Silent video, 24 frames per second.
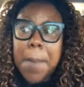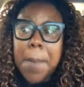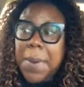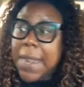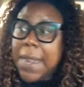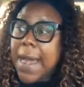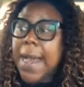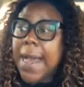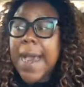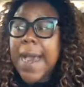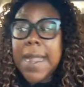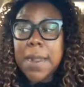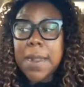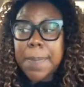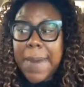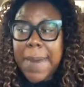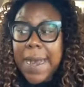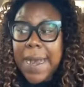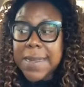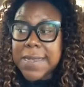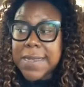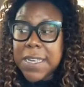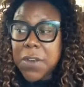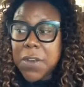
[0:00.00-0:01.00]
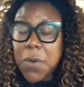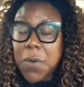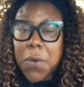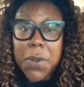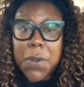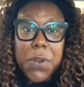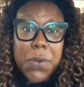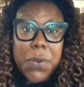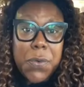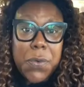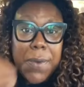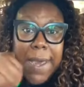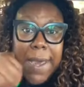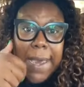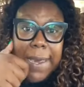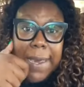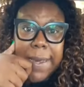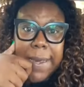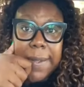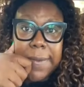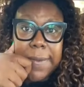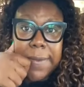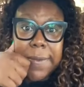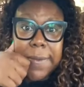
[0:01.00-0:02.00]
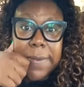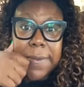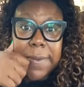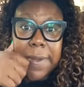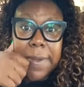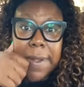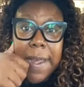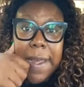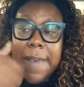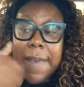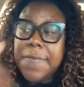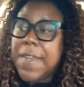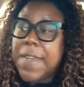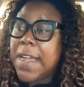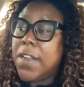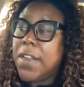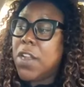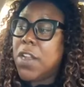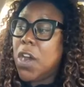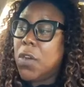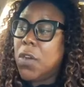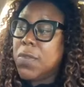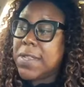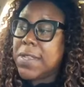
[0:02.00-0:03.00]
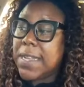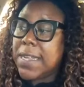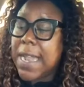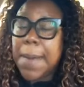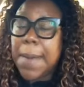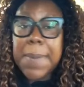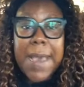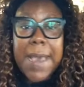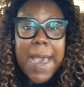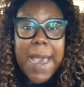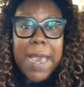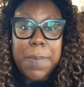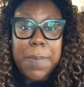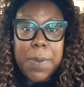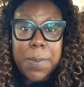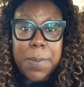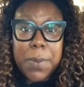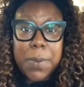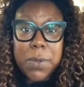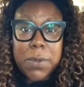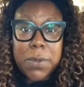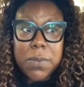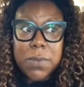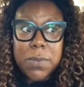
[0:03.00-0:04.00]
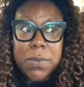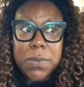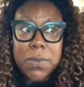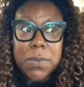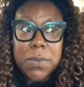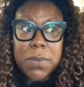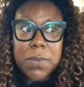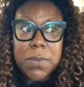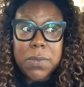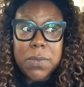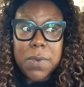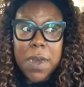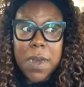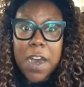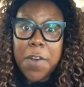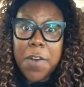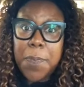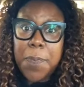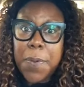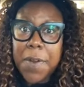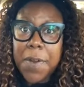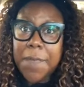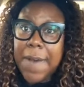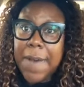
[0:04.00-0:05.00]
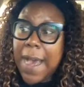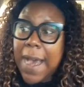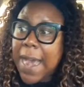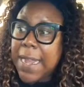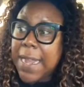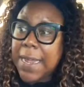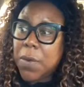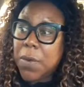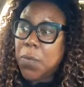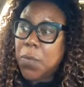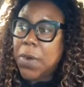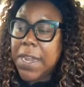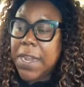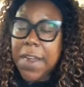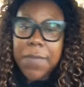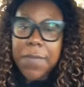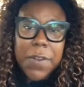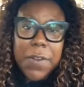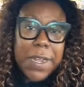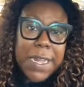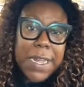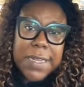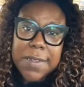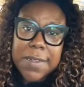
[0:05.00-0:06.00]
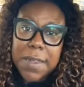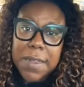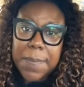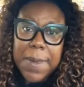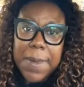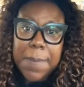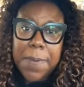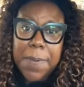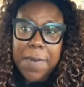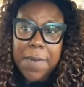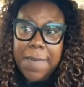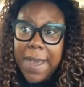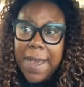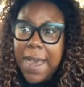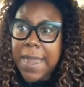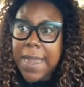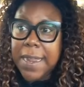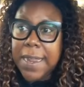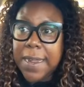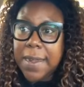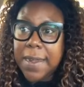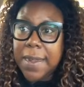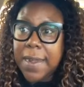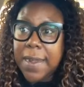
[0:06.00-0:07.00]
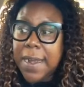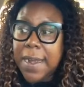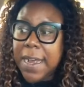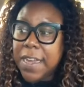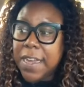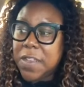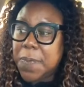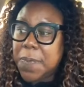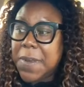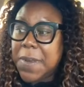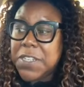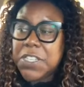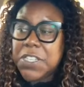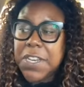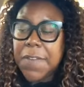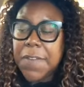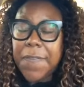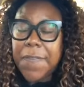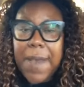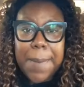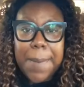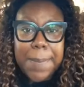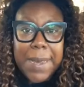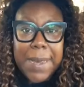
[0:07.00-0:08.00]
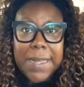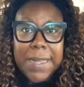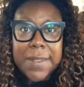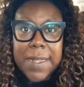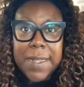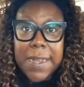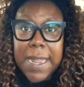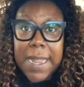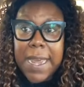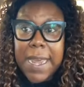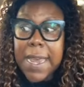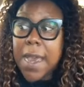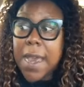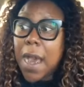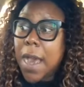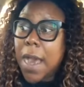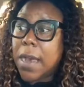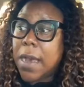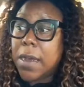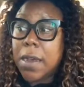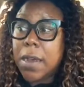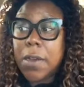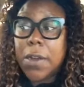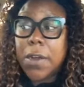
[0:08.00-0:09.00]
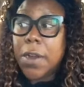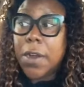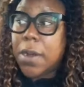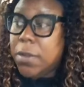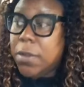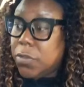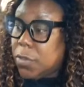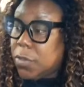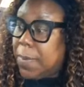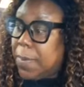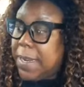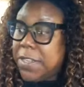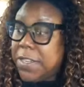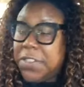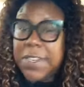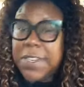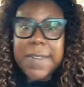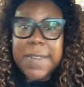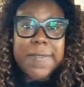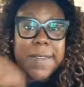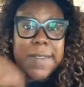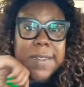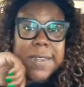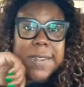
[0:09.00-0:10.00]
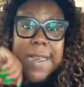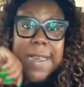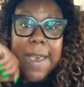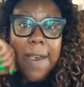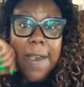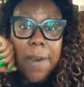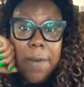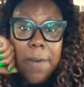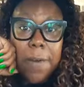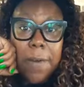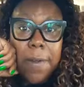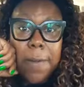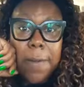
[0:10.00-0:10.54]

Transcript: But I got a boxing corner who can, that knows that I'm capable of providing whatever needs to be provided. Especially if I meet the need. Girl, you better check this out.